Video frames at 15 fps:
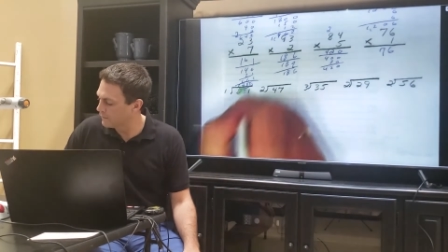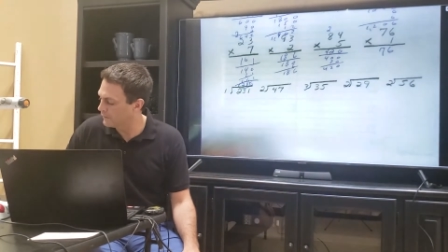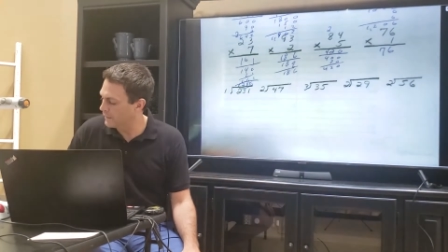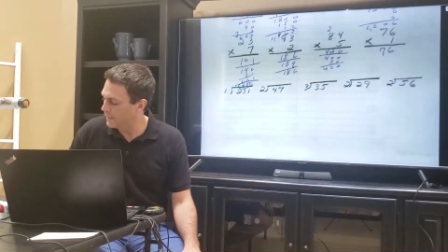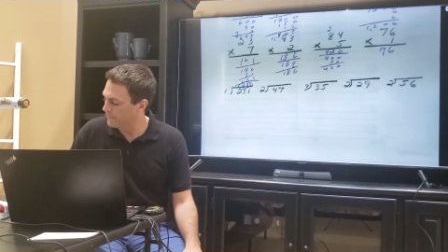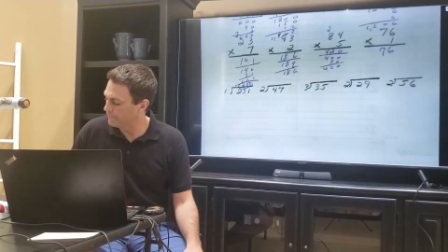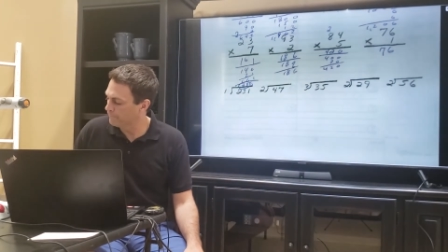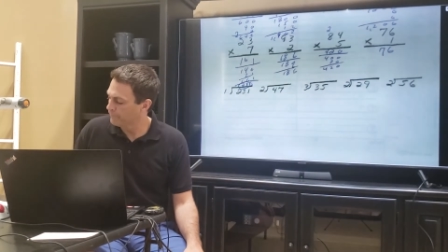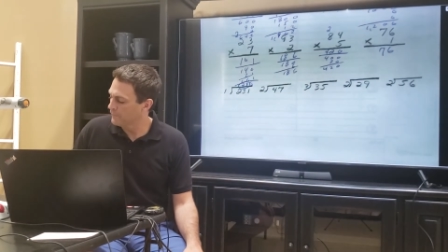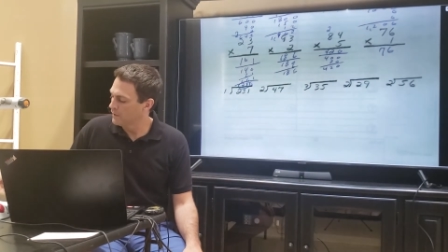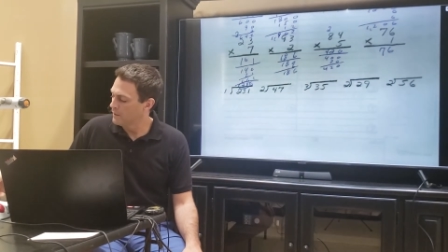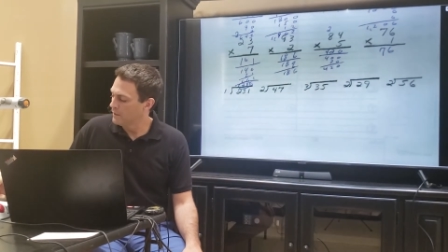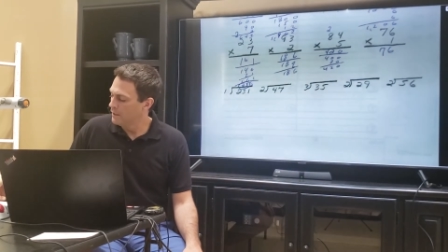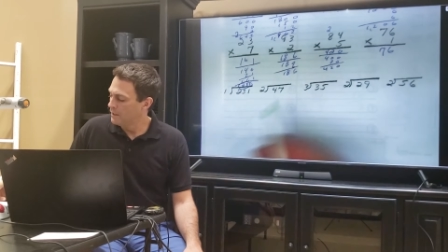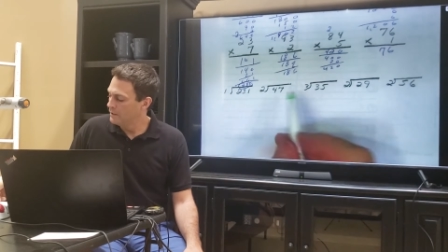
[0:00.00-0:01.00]
Okay?
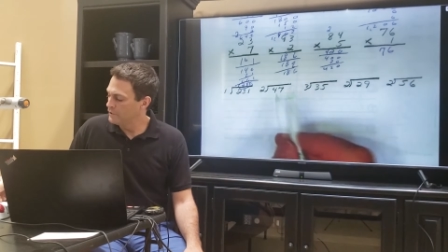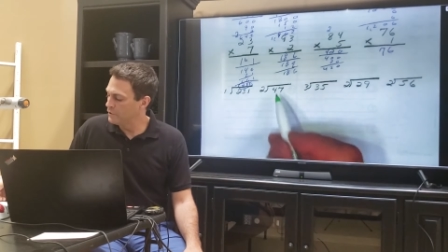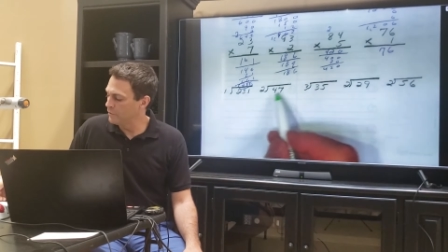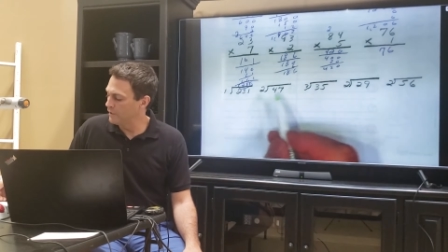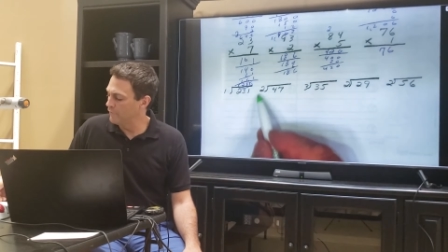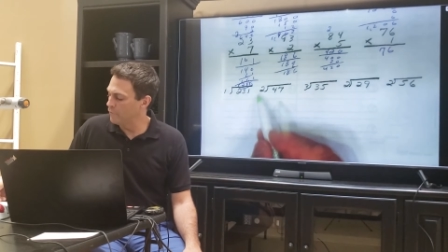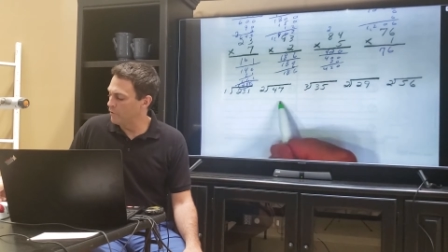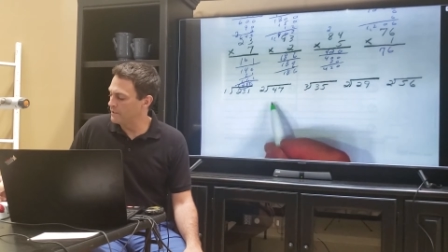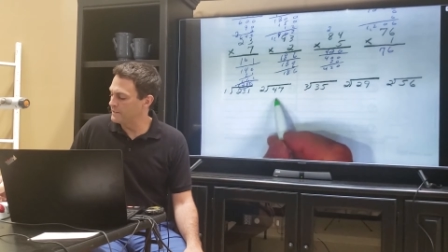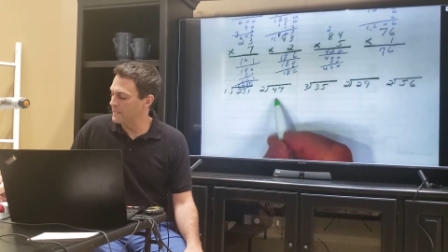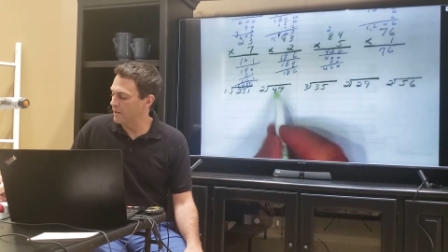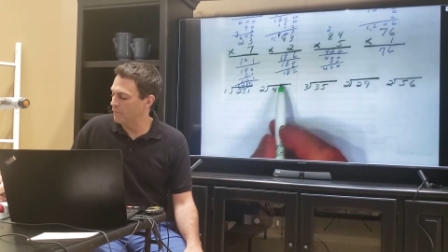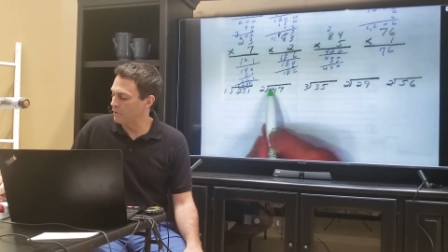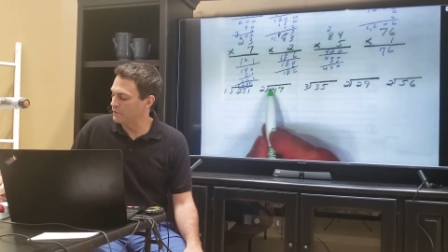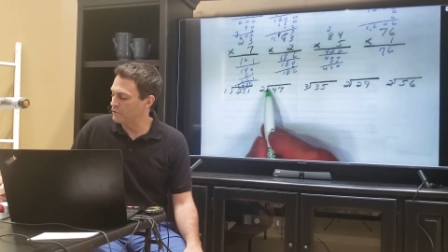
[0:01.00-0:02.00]

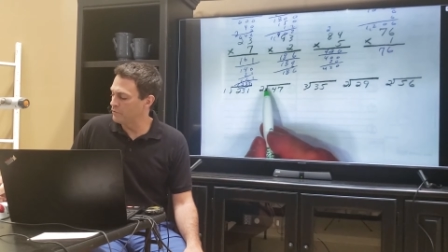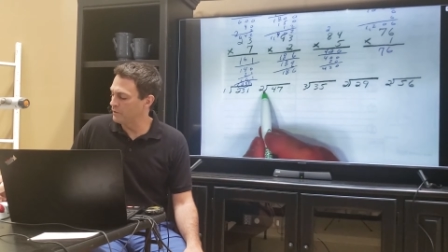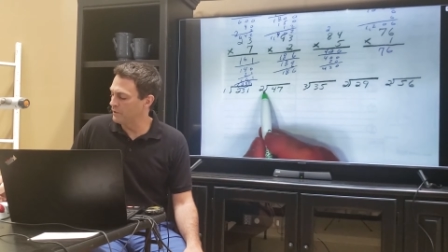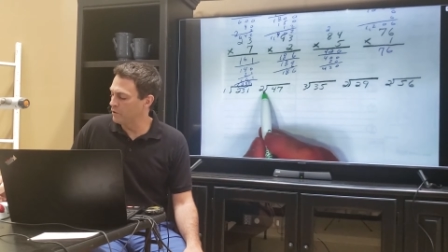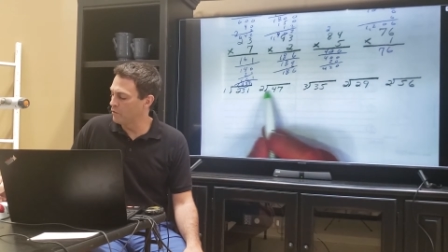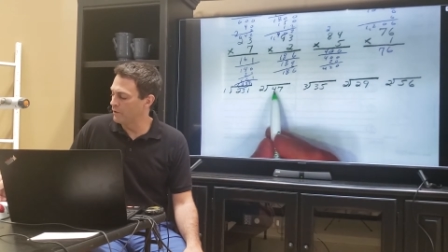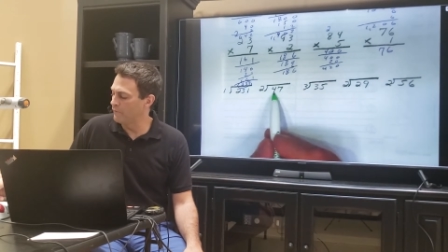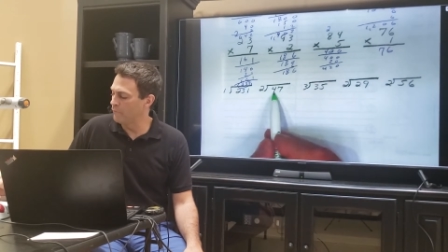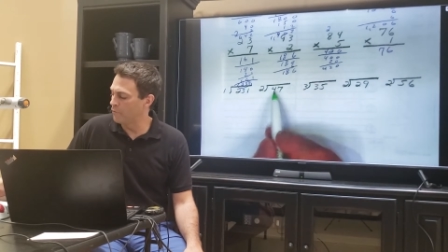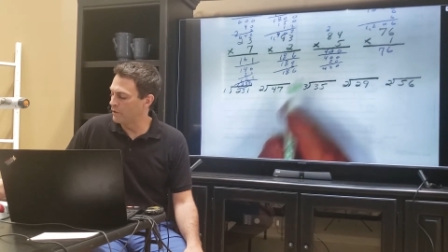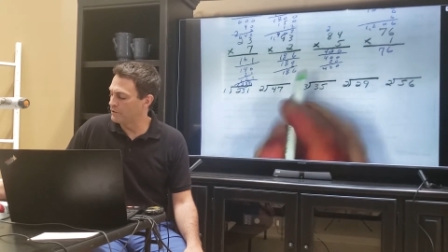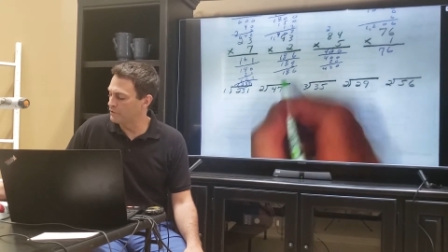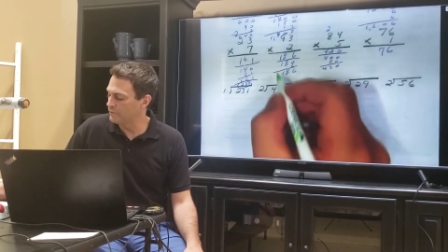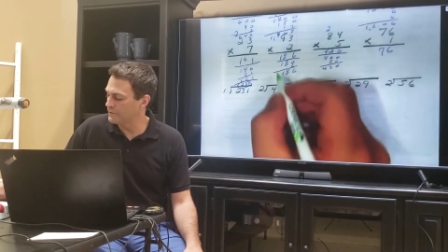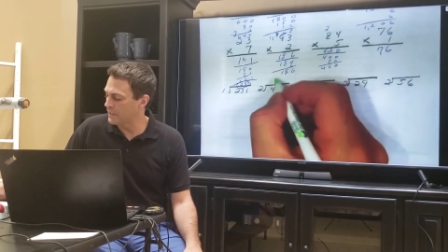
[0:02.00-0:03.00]
247. Well, 2 can go into 4
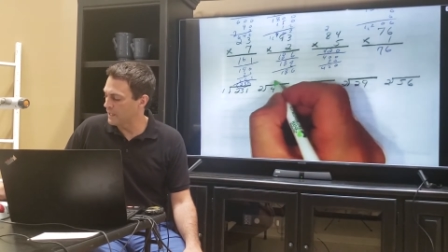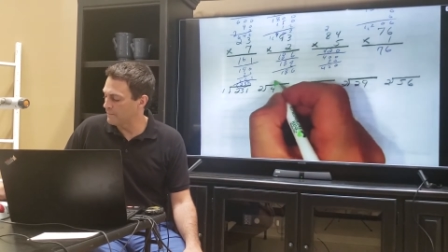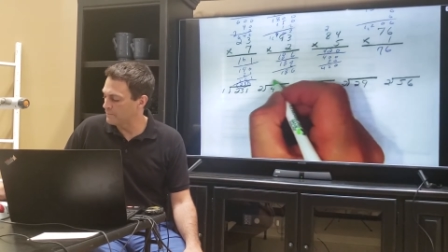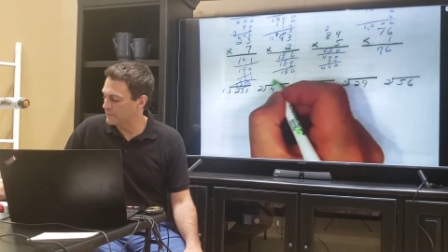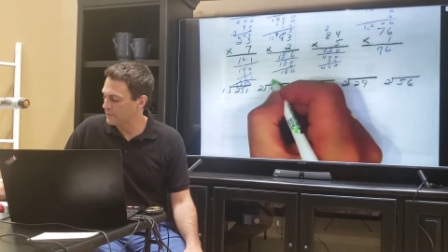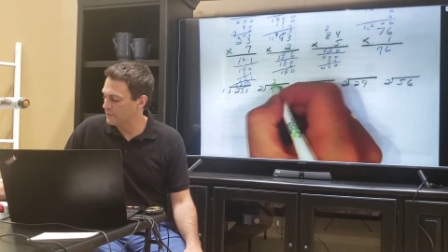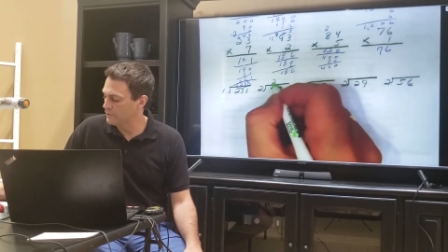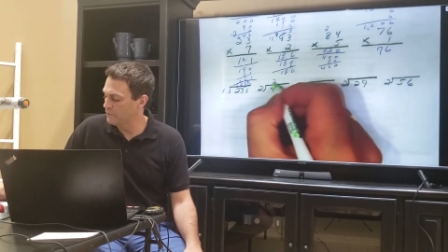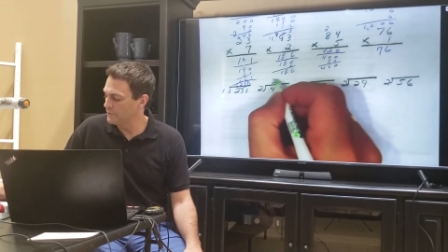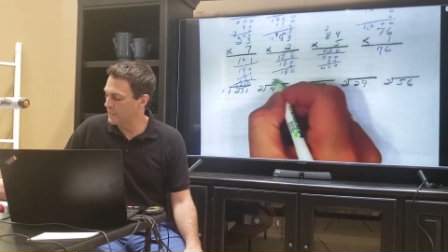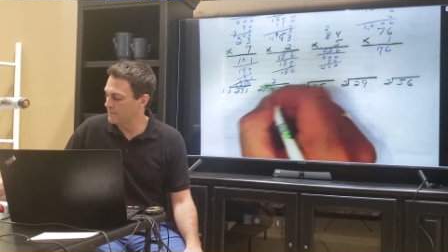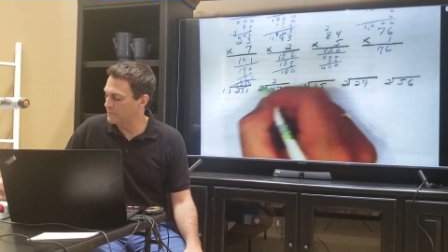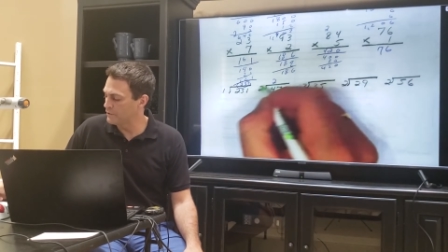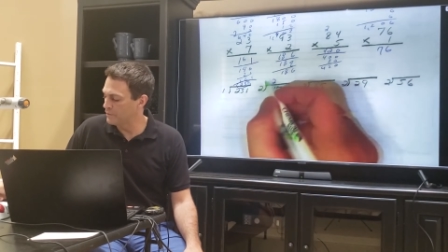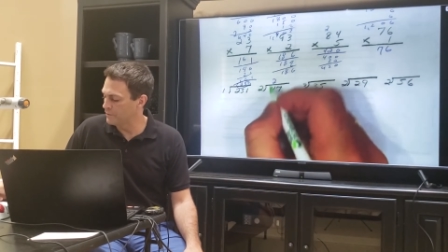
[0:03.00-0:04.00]
2 times. 2
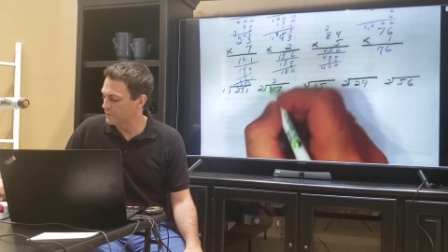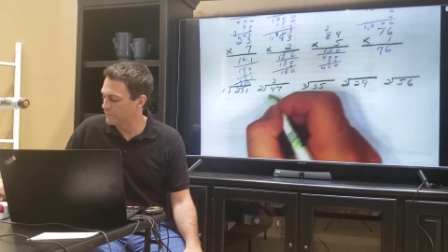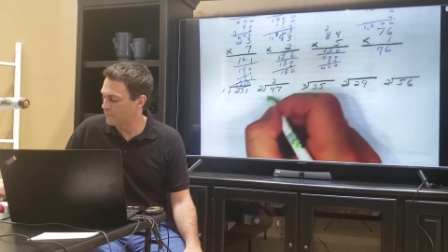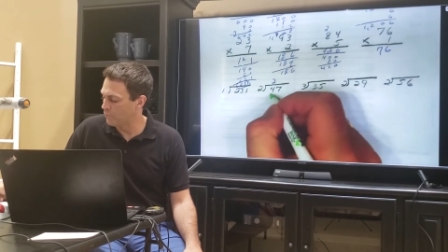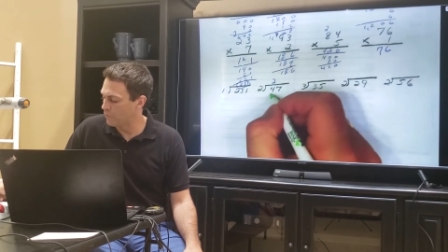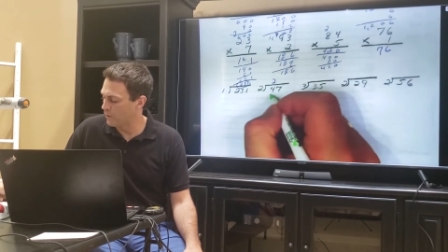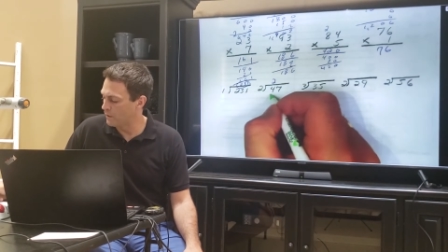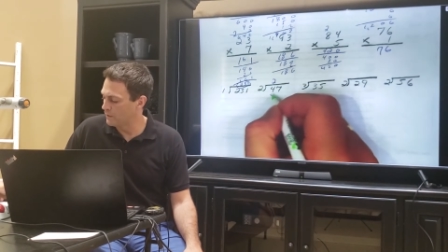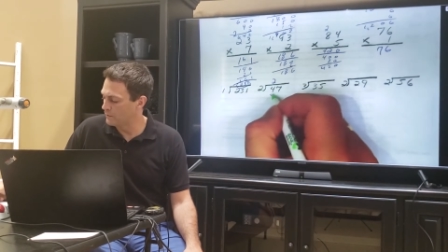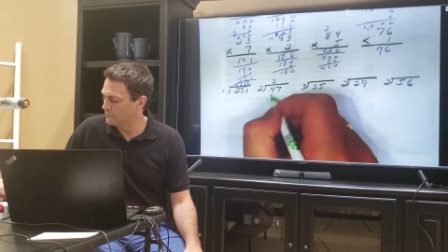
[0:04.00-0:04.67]
times 2 is 4.